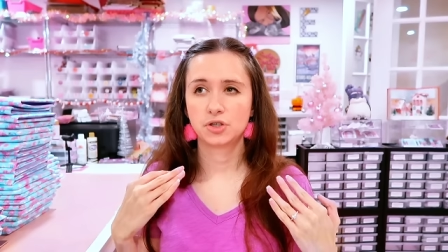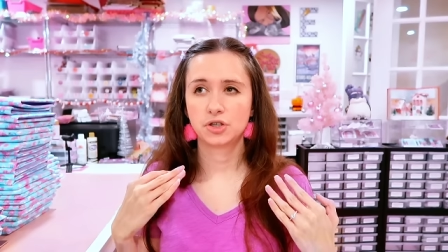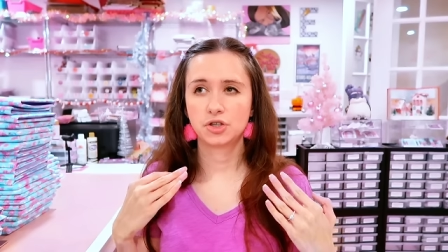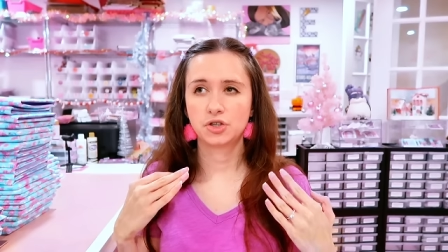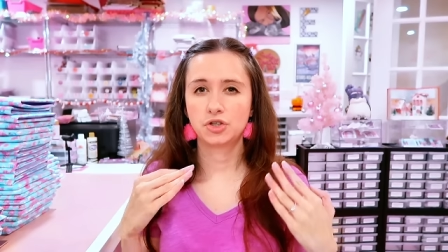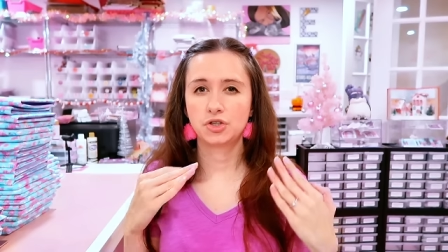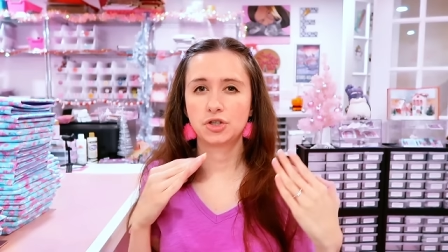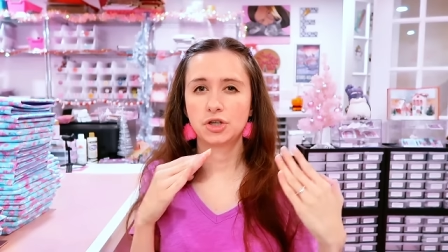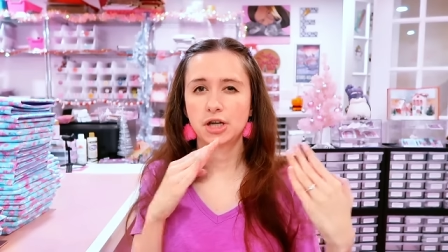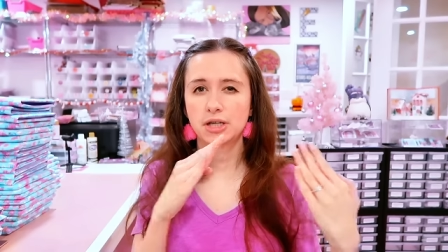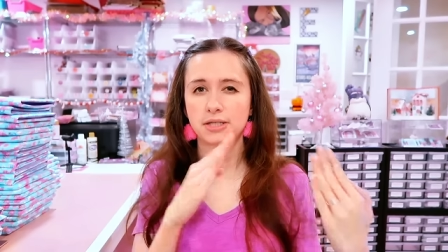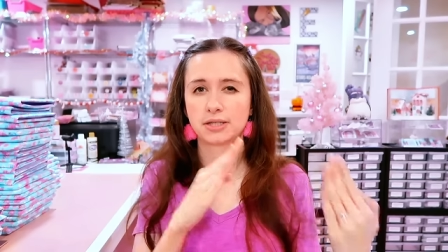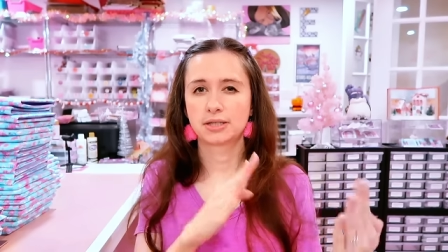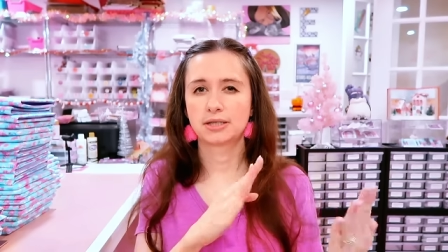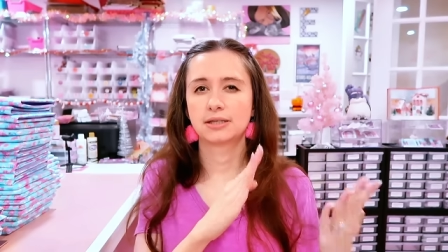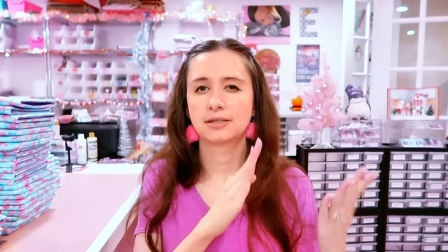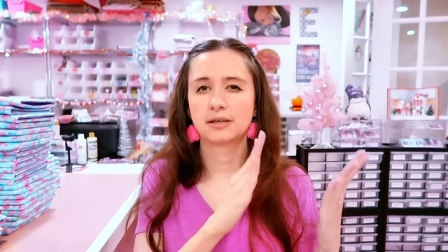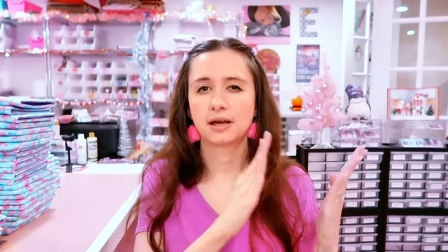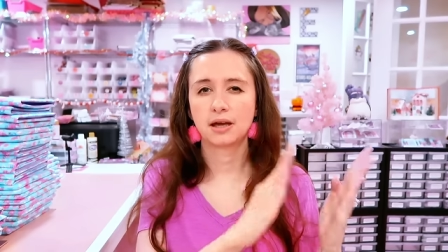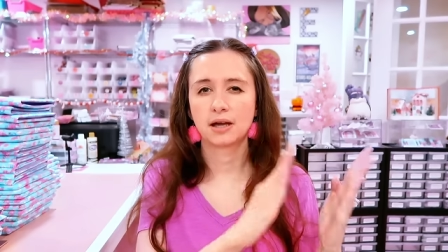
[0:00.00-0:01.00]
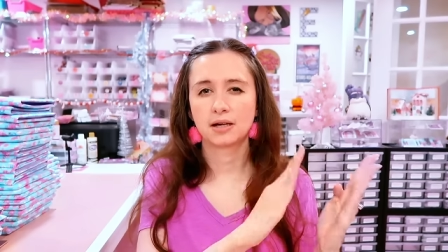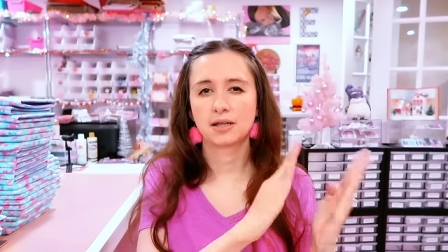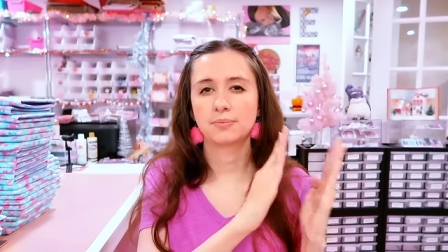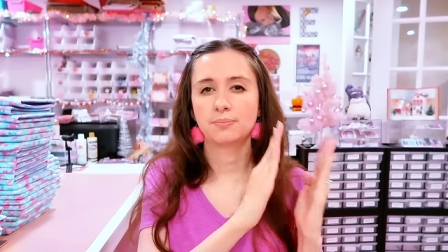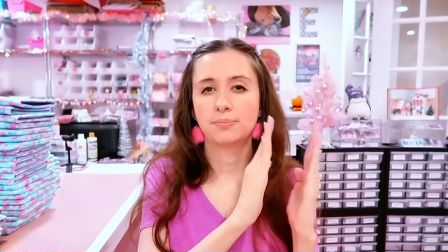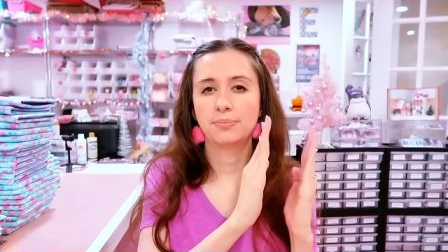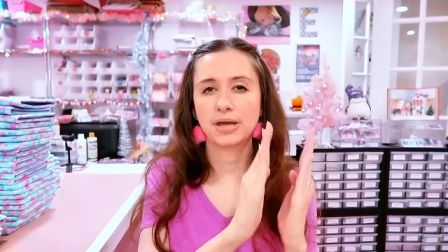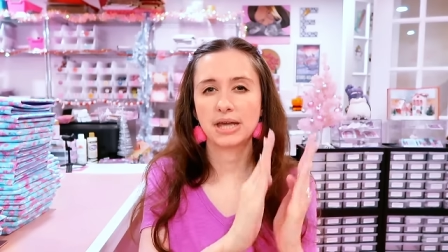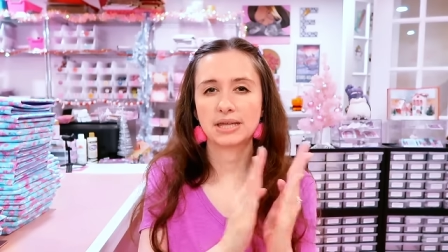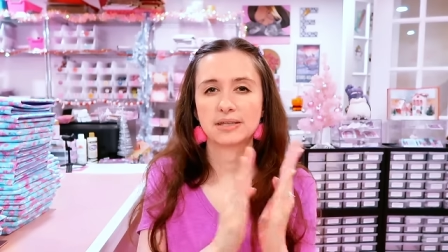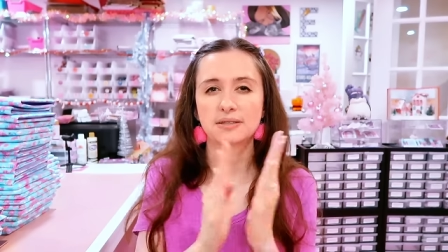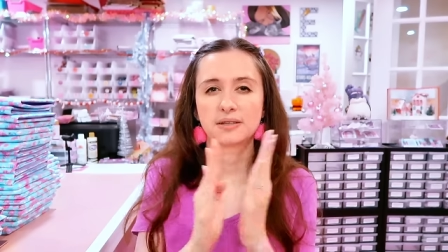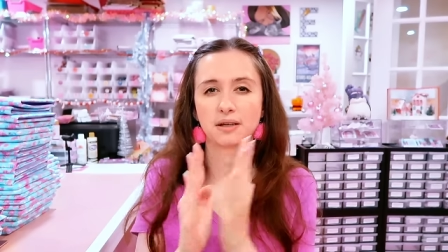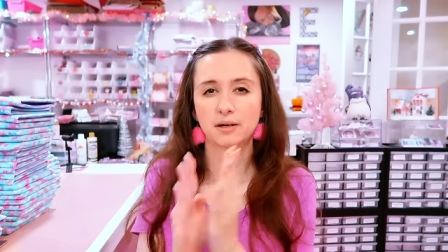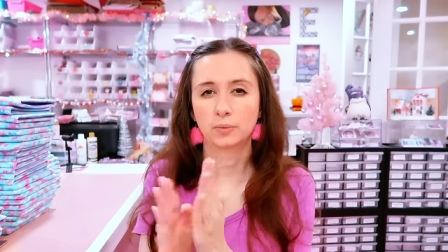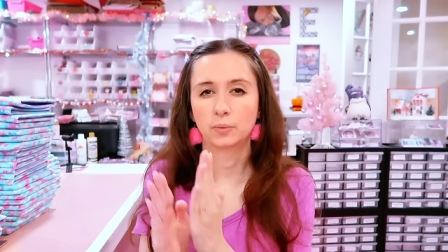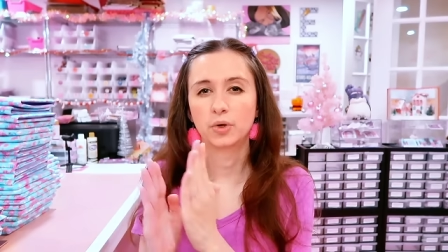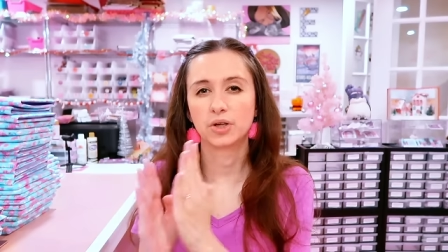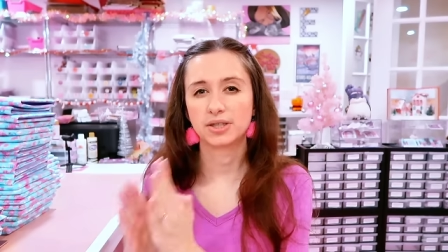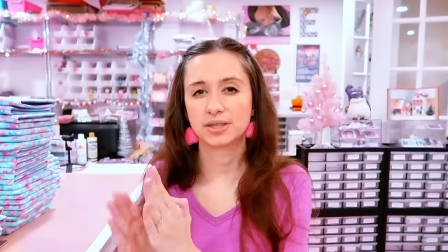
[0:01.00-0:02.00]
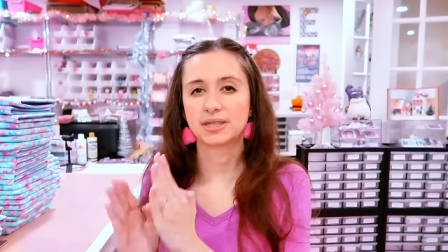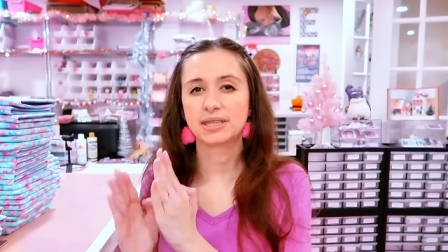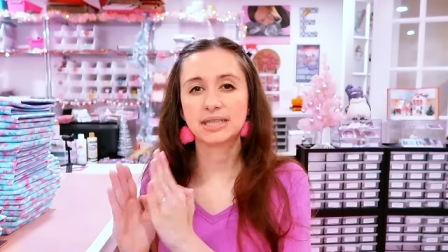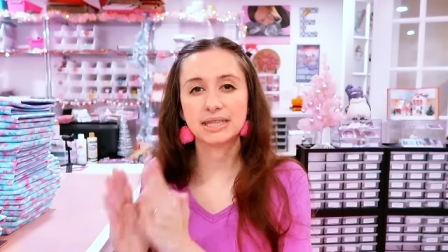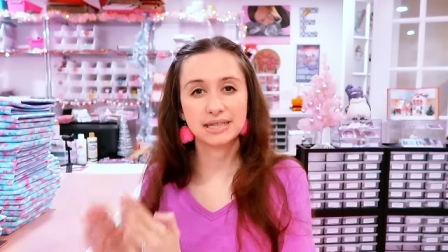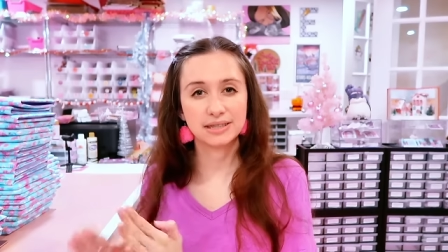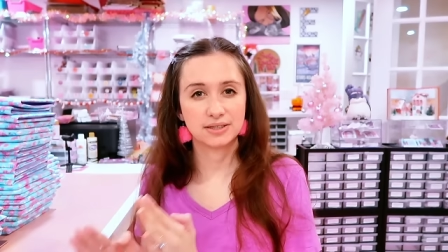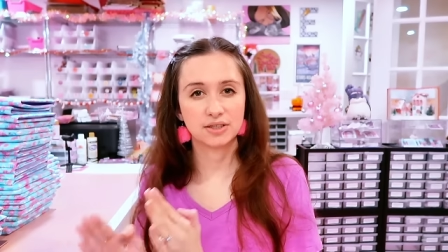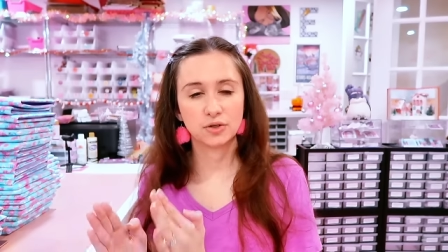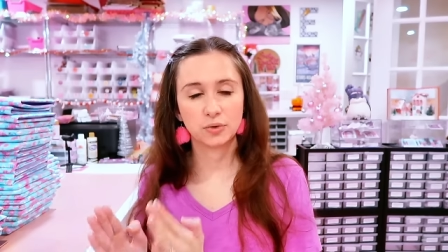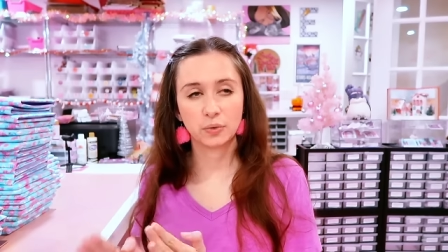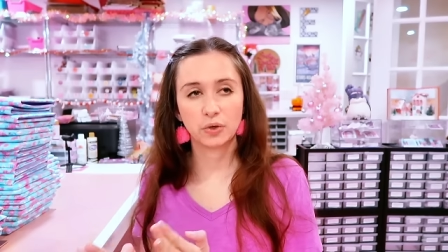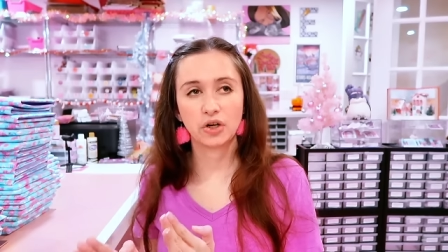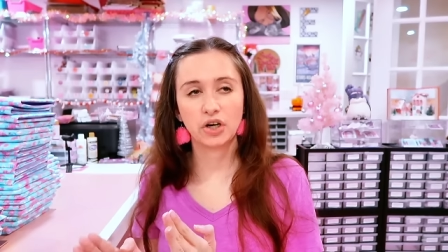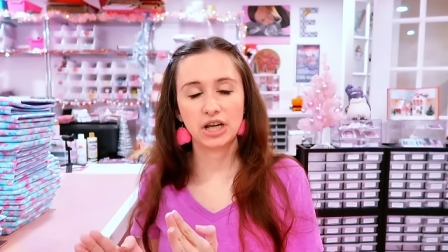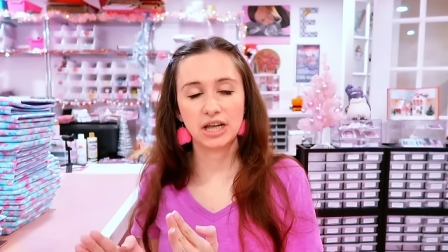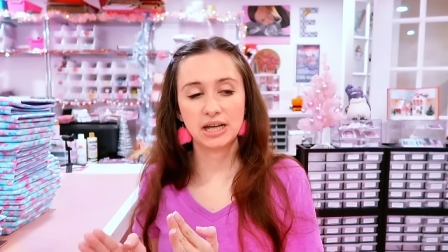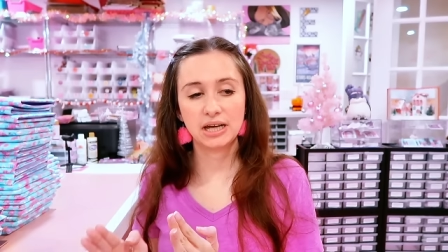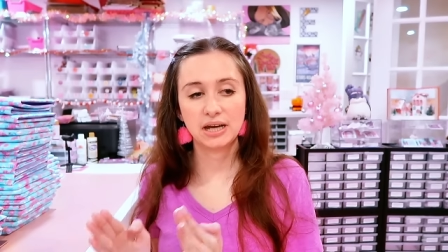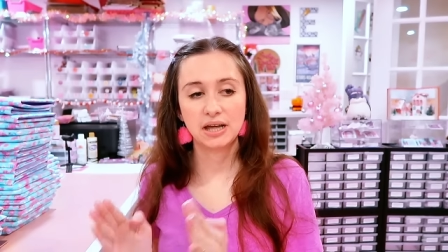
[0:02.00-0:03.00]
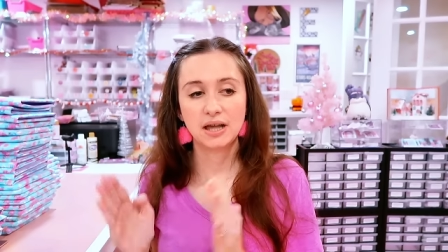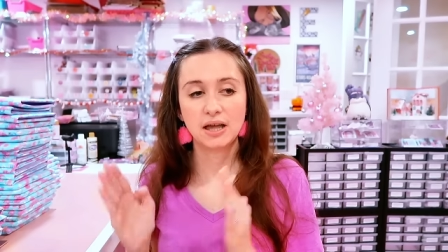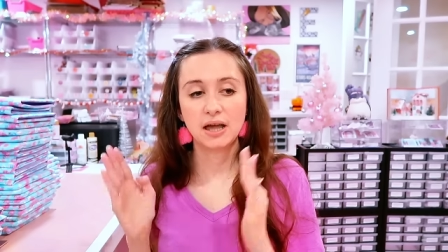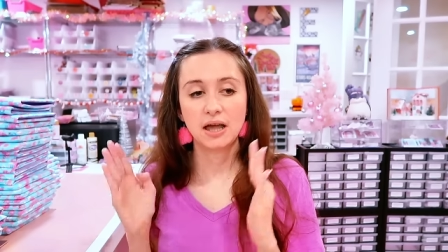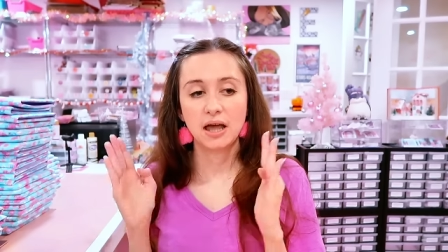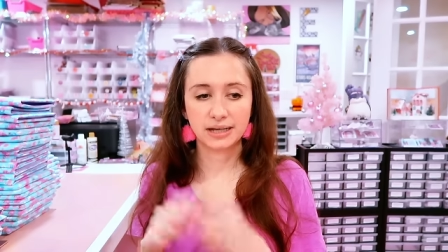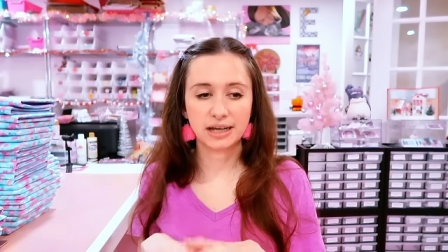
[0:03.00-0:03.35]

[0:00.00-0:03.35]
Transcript: to just designing based on what season we're in.